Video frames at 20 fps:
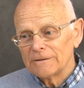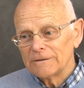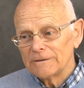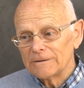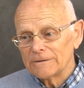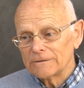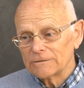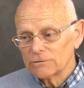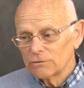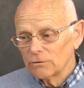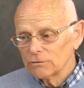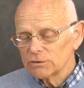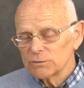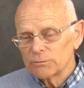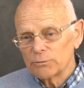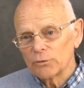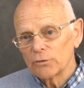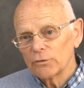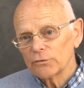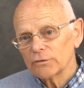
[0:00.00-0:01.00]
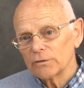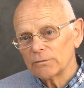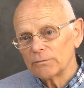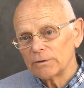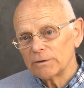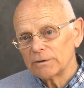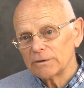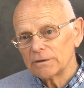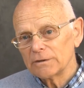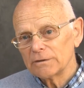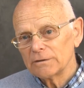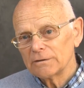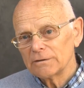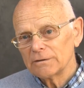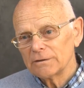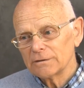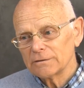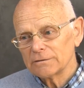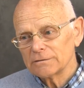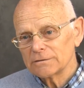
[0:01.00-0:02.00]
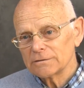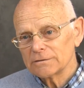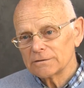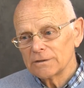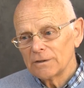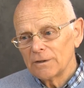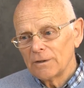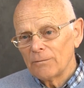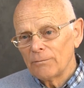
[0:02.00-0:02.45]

and God's brought them here, and